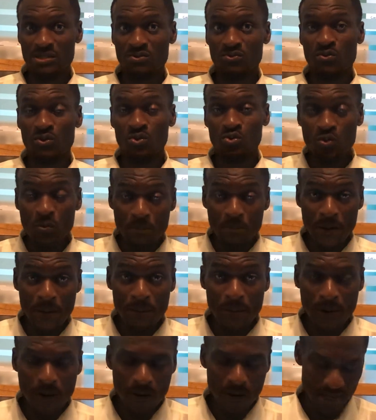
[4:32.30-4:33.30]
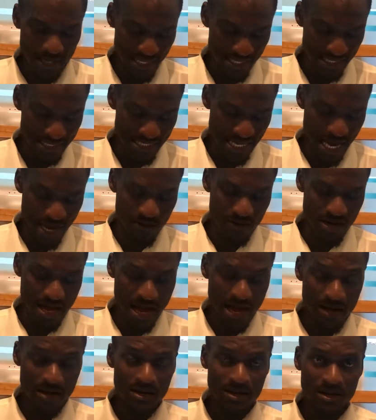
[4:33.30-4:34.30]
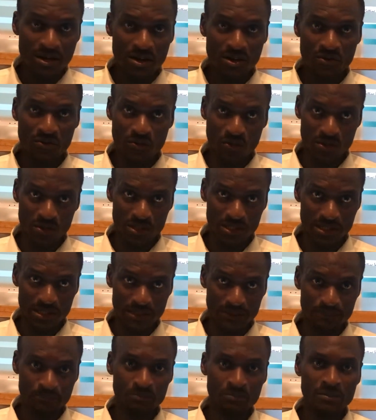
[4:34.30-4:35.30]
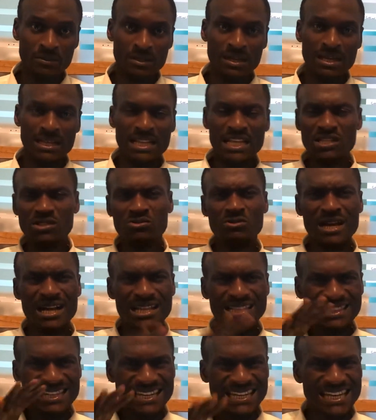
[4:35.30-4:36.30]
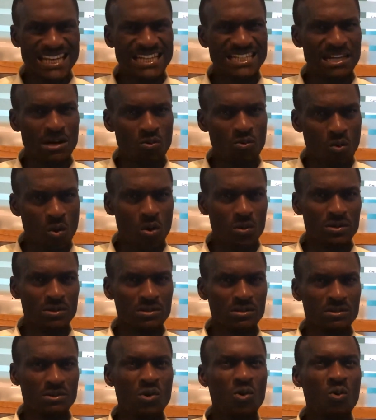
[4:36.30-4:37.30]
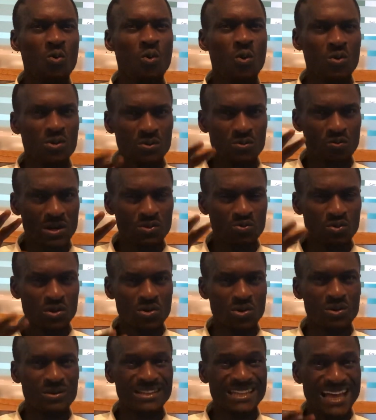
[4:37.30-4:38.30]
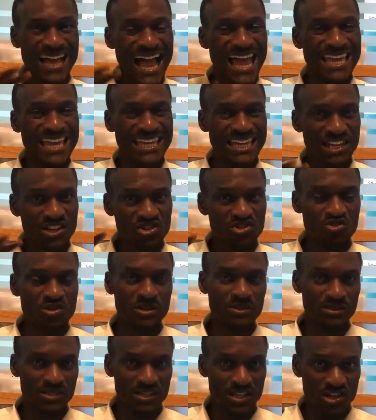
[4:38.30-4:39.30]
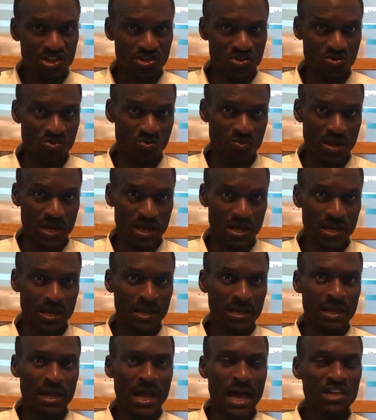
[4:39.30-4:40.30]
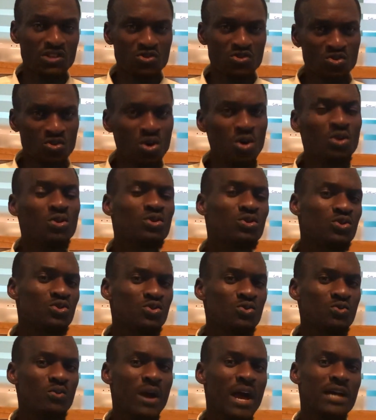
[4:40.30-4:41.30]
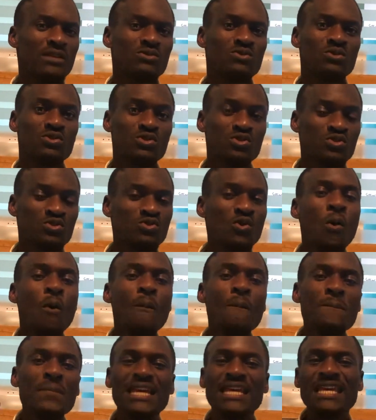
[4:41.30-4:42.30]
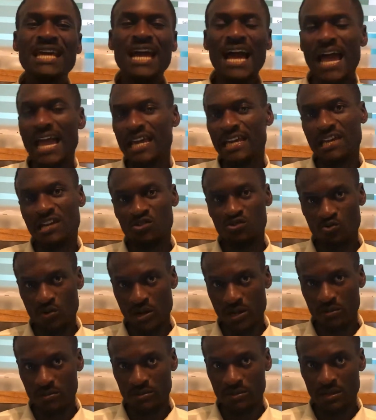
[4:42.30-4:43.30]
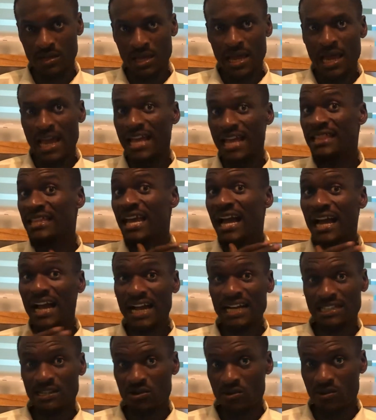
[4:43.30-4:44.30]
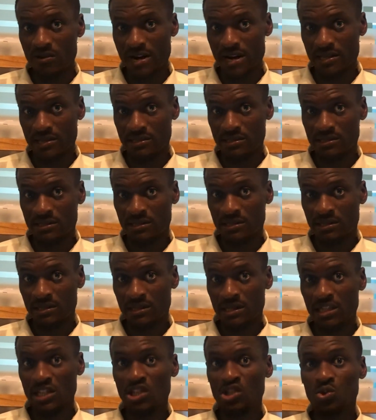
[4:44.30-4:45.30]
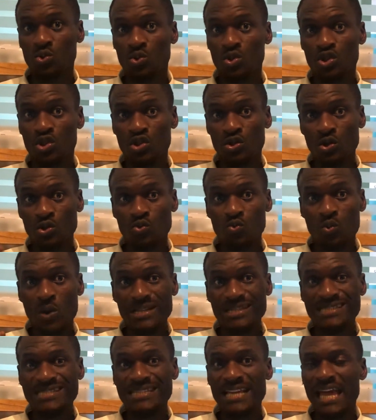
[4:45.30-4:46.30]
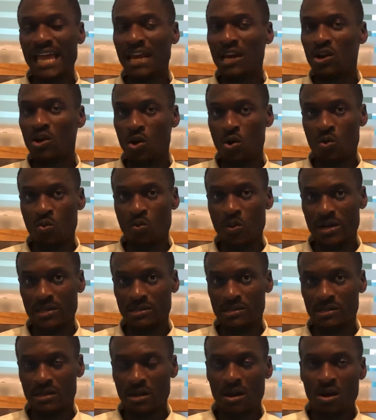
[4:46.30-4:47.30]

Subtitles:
For 2 people, it's $140. Let's look at the nature walks, or what we call the hiking trails in Nyungwe. As you all know, Nyungwe has got so many hiking trails, and they are categorized into short ones and long ones.